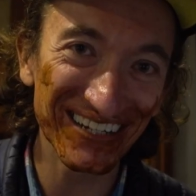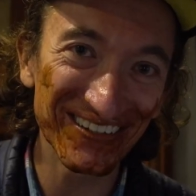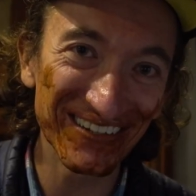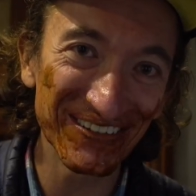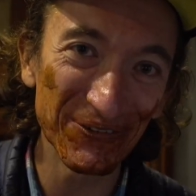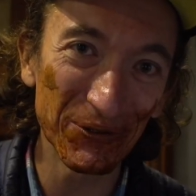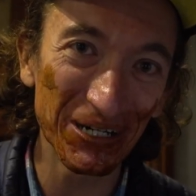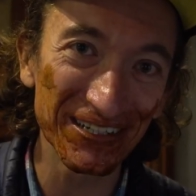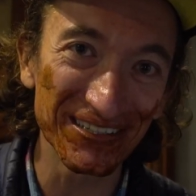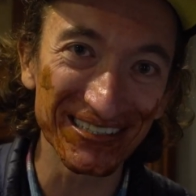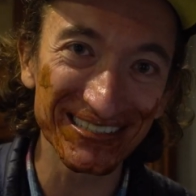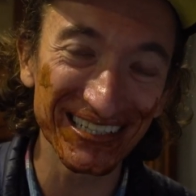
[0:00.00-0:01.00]
I don't have any water.
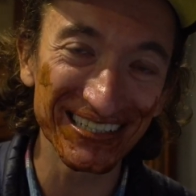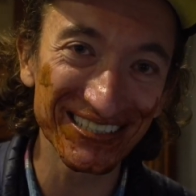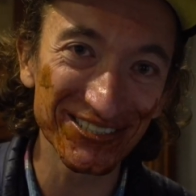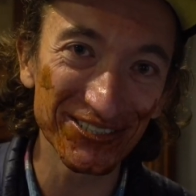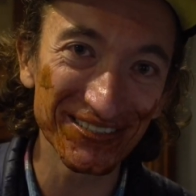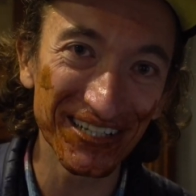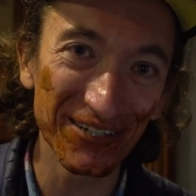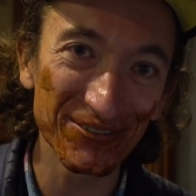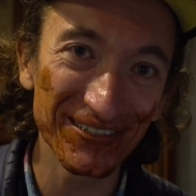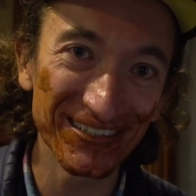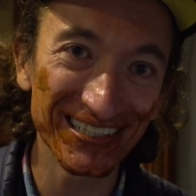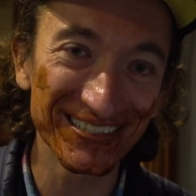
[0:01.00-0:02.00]
The sink's turned off
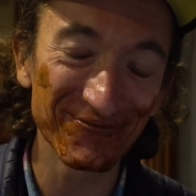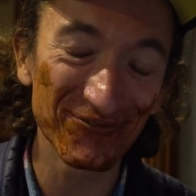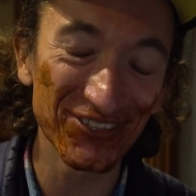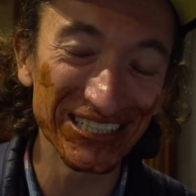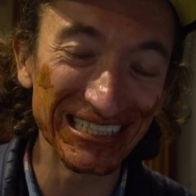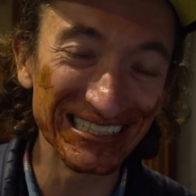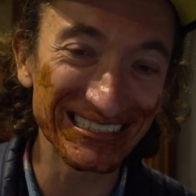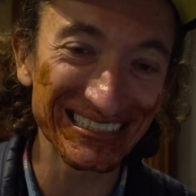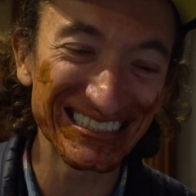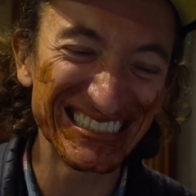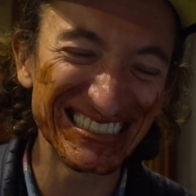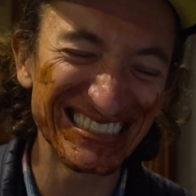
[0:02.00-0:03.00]
so it doesn't freeze.
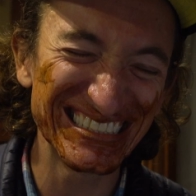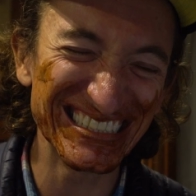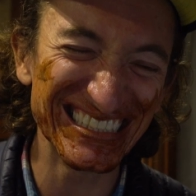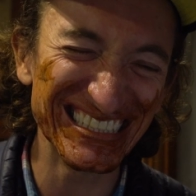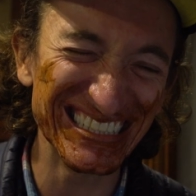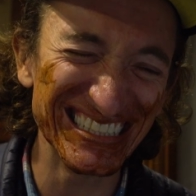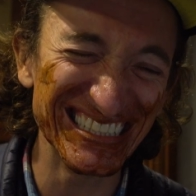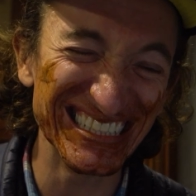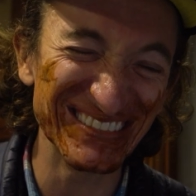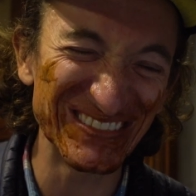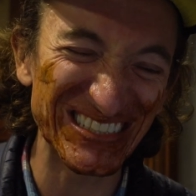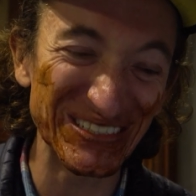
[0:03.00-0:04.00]
Oh,
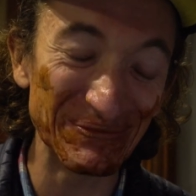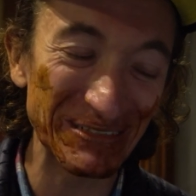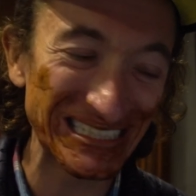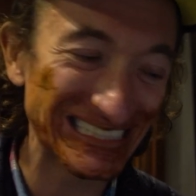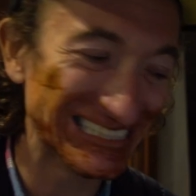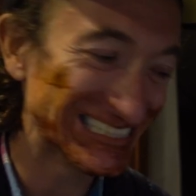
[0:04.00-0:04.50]
I'm stupid.